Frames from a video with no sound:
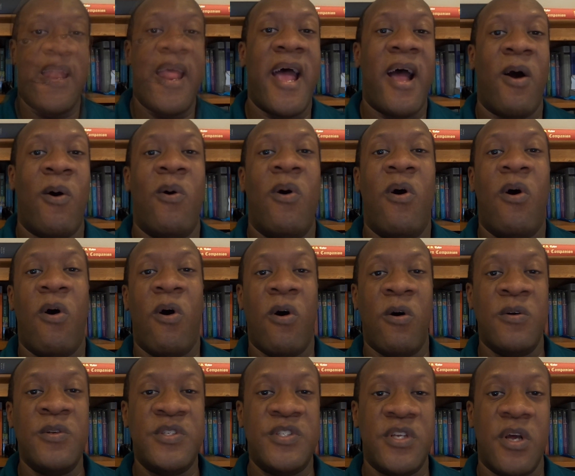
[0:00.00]
Now,
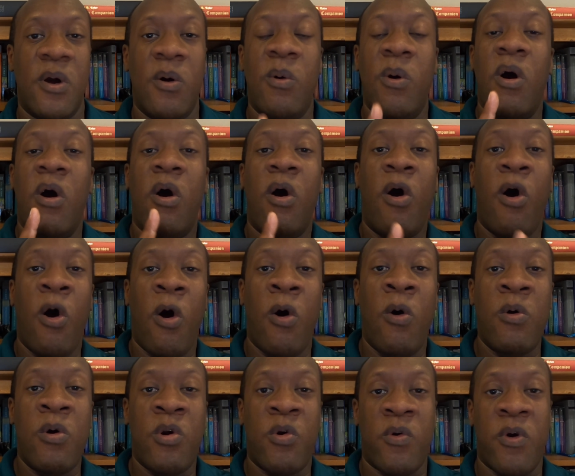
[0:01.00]
also,
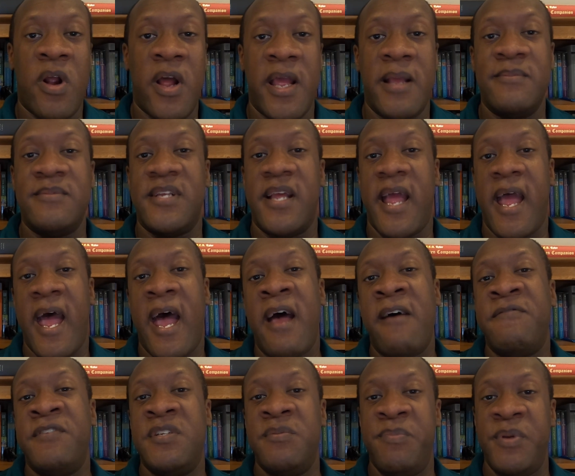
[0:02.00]
all crimes
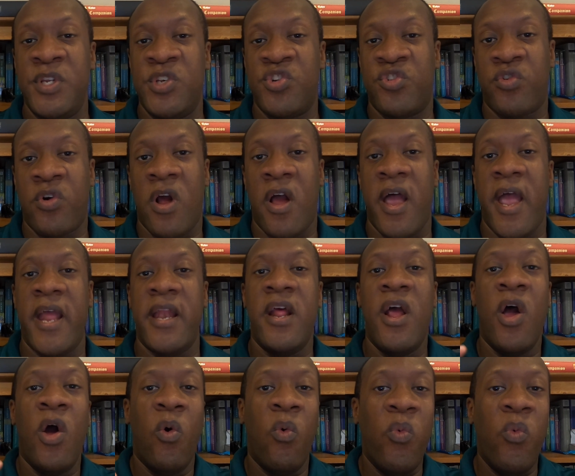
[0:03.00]
have to be tried